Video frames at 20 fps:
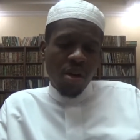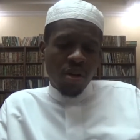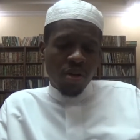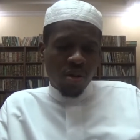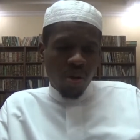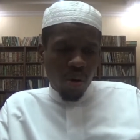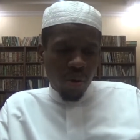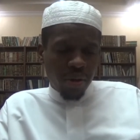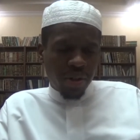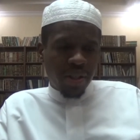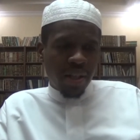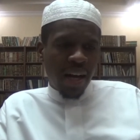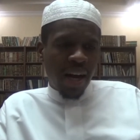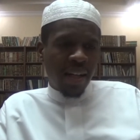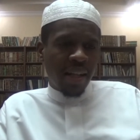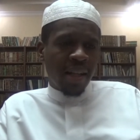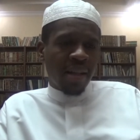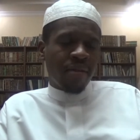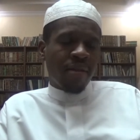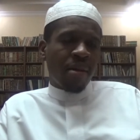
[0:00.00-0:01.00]
told us in the
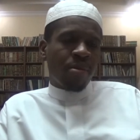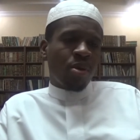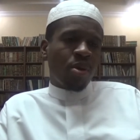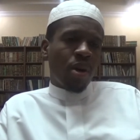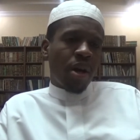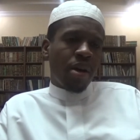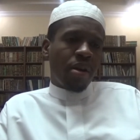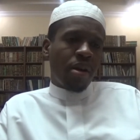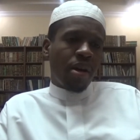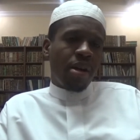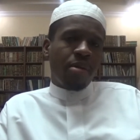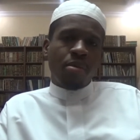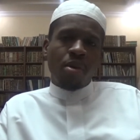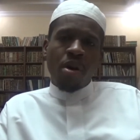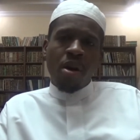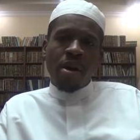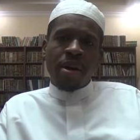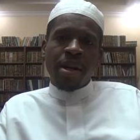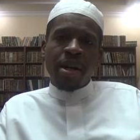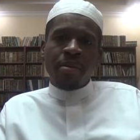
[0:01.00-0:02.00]
hadith of Abu Huraira, a
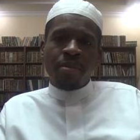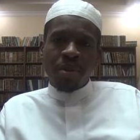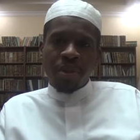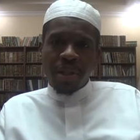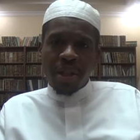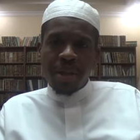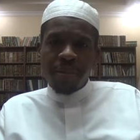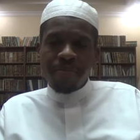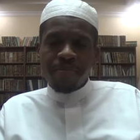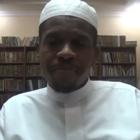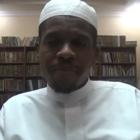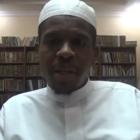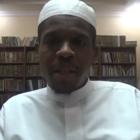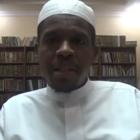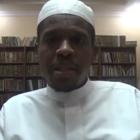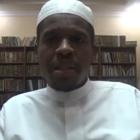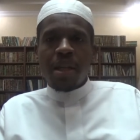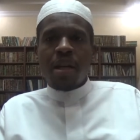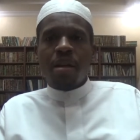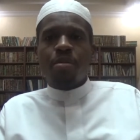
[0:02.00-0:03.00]
Bukhari and Muslim,
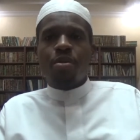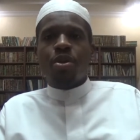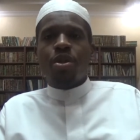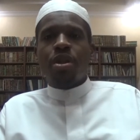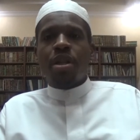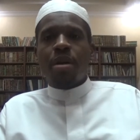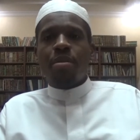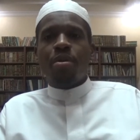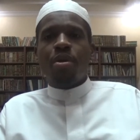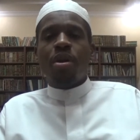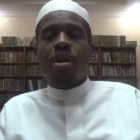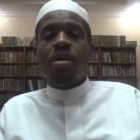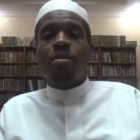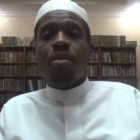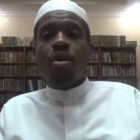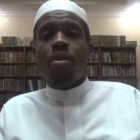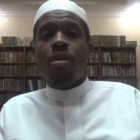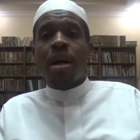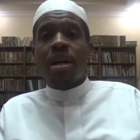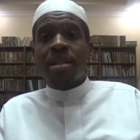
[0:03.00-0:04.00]

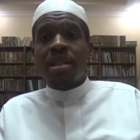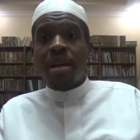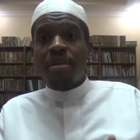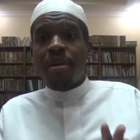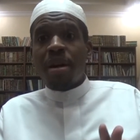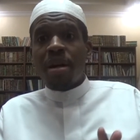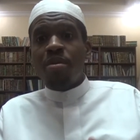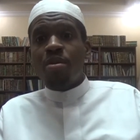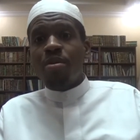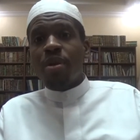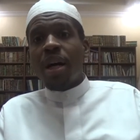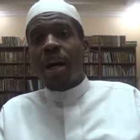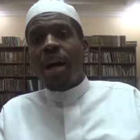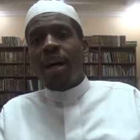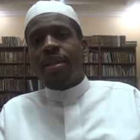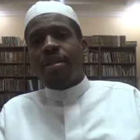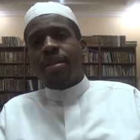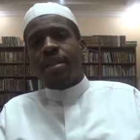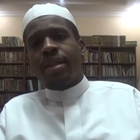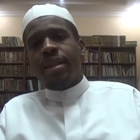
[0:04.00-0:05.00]

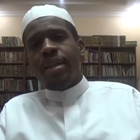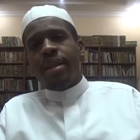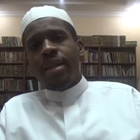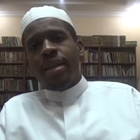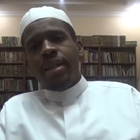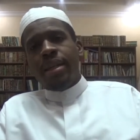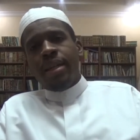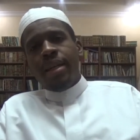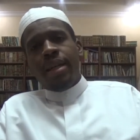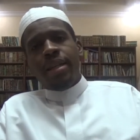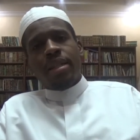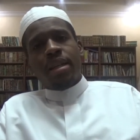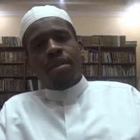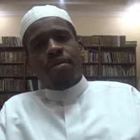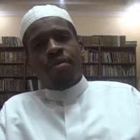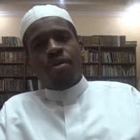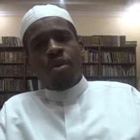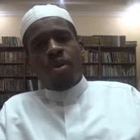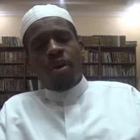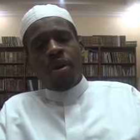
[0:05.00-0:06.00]
uh, He said,
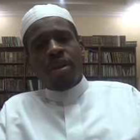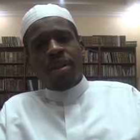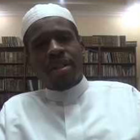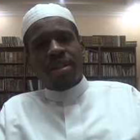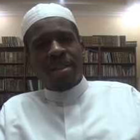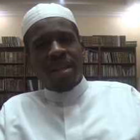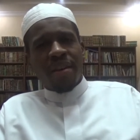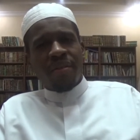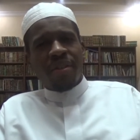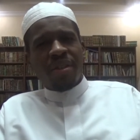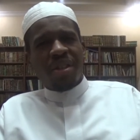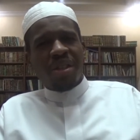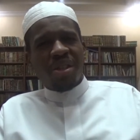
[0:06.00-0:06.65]
avoid the seven